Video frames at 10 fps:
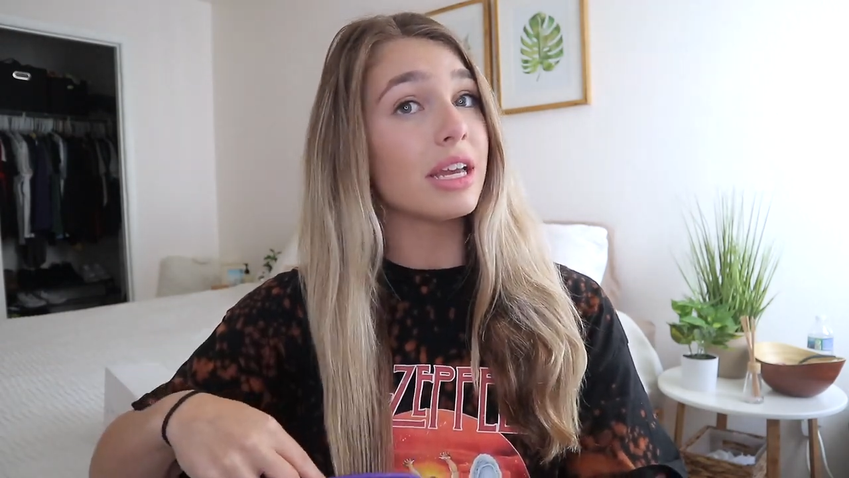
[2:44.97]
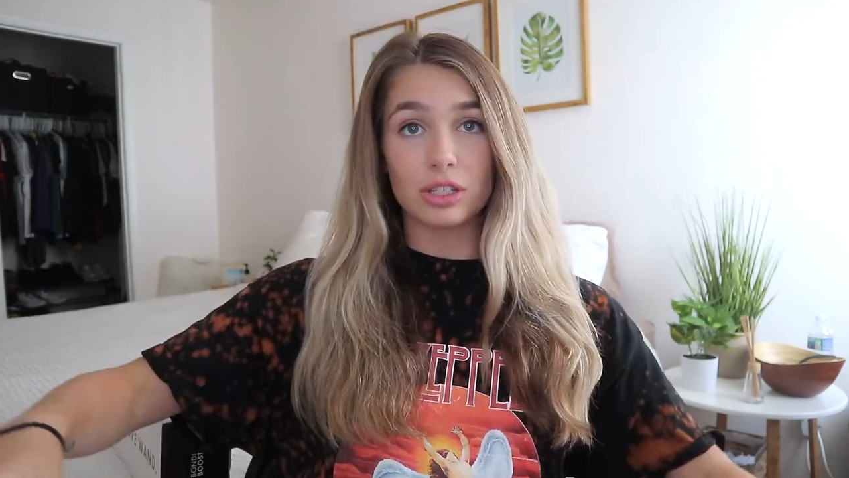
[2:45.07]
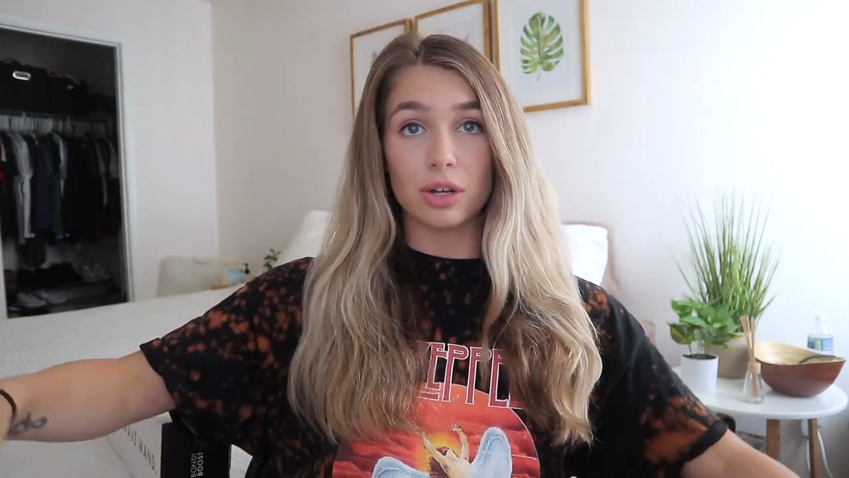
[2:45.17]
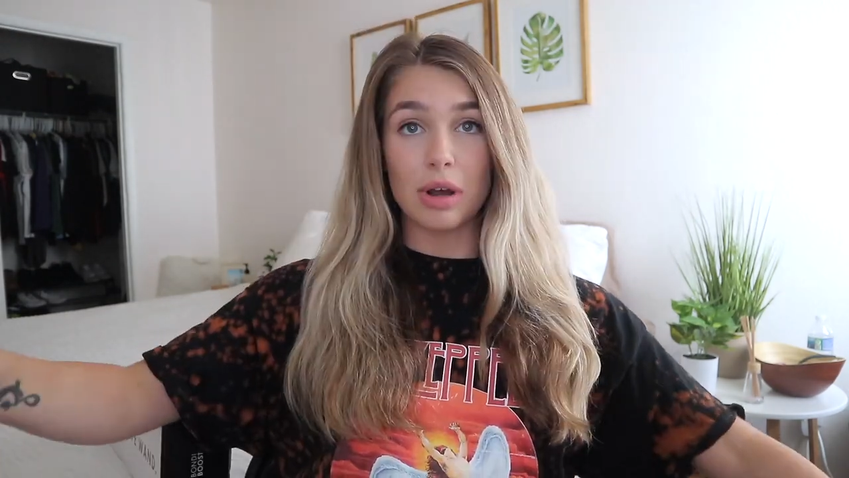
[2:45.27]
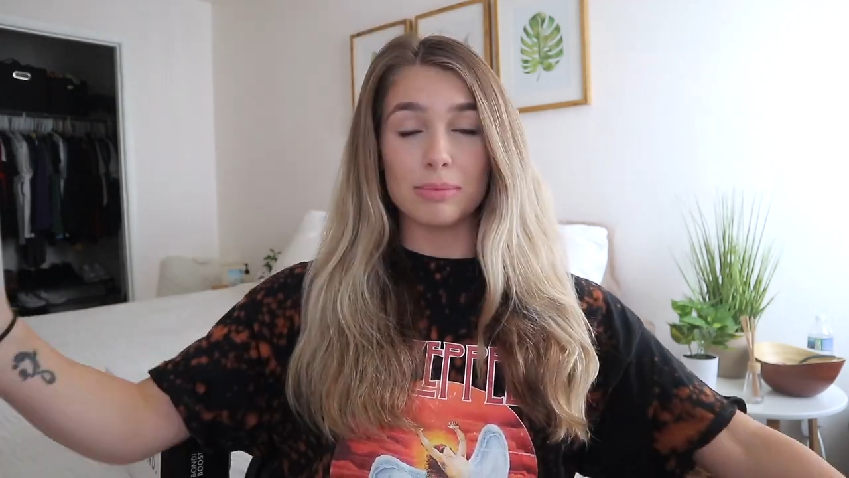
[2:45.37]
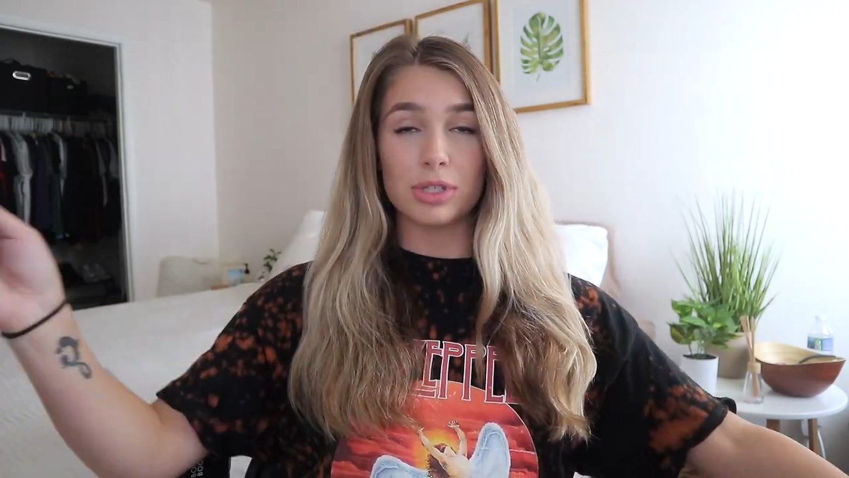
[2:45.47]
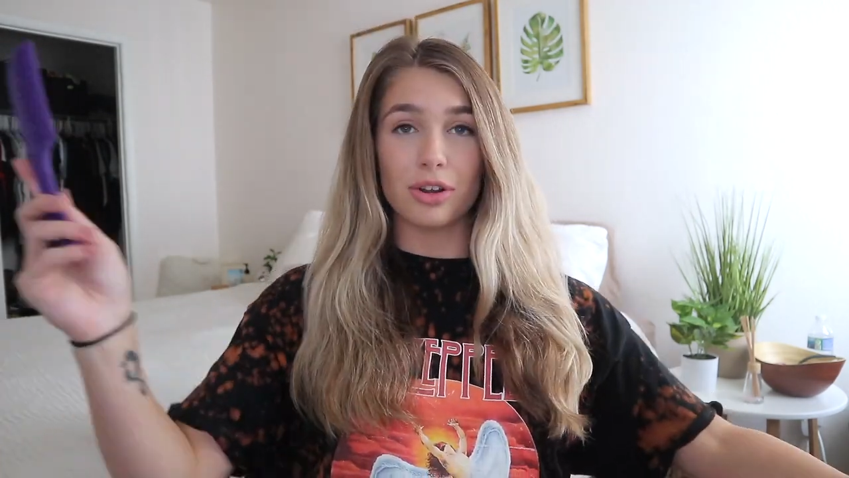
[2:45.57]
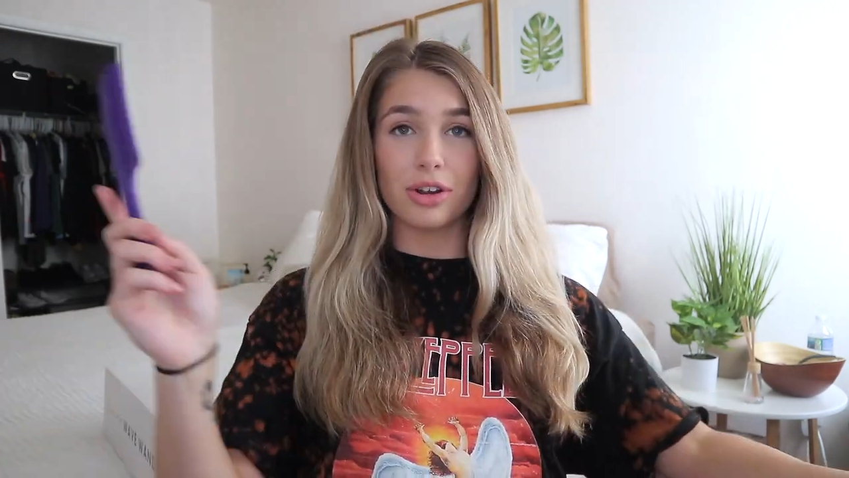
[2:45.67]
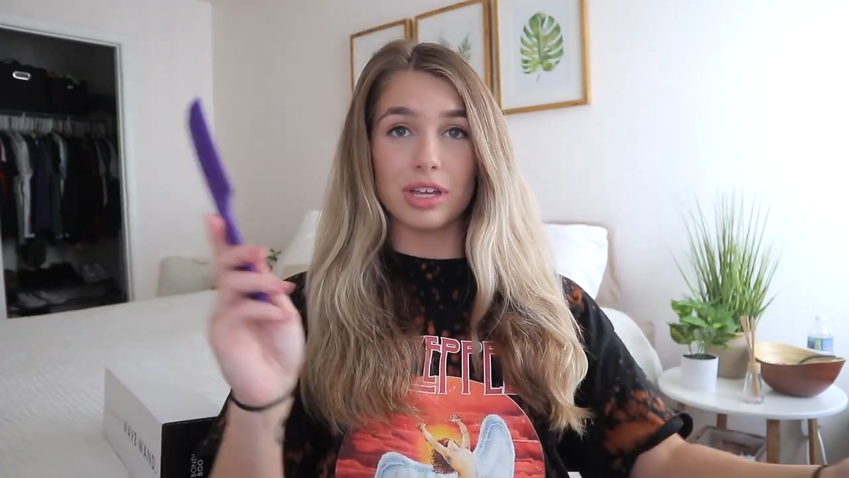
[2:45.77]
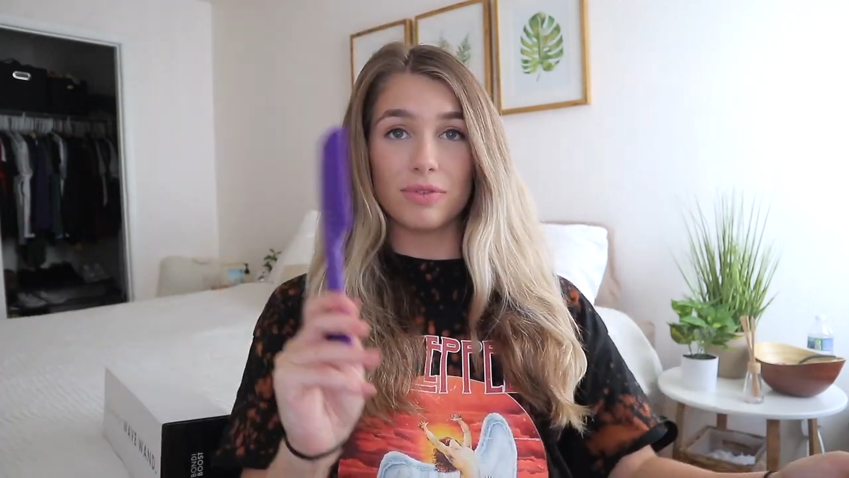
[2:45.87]
So I'm
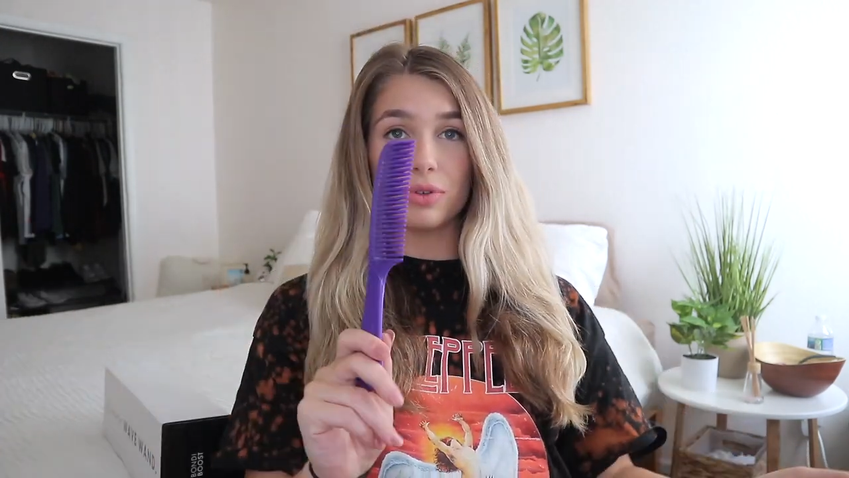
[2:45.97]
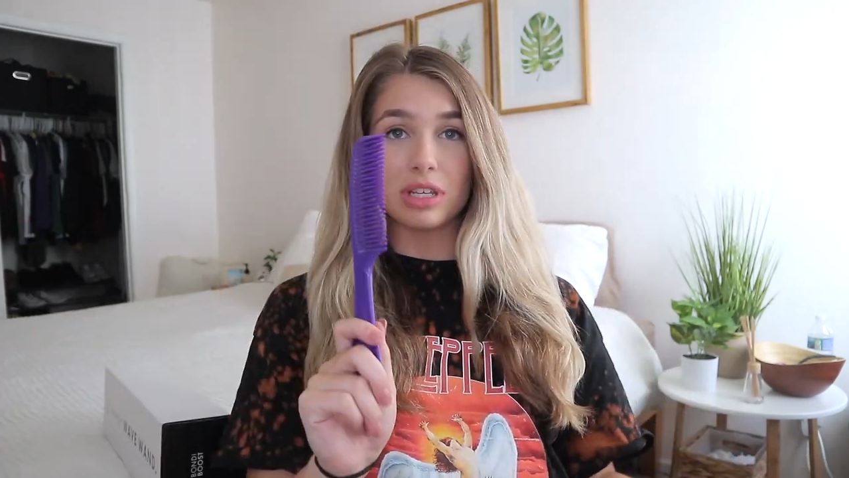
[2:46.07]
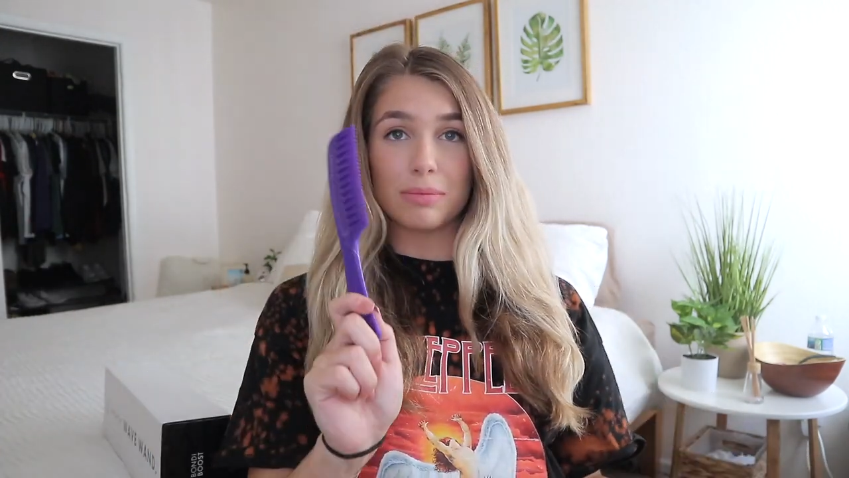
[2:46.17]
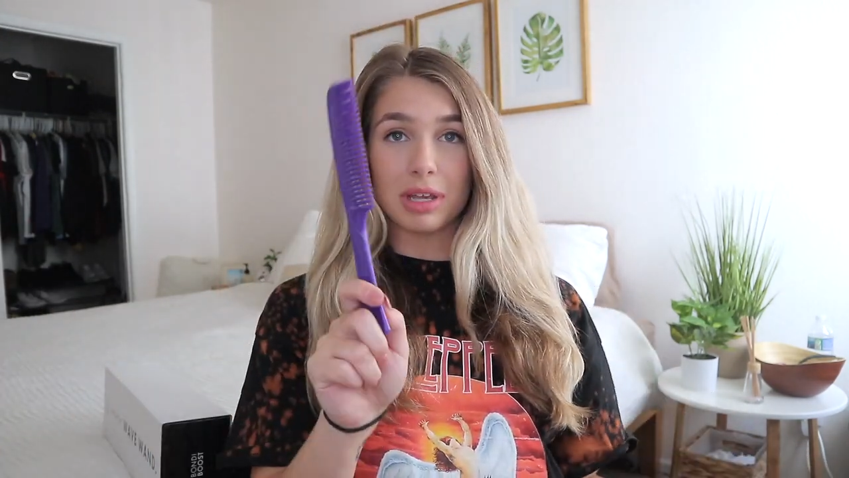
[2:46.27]
sorry if you see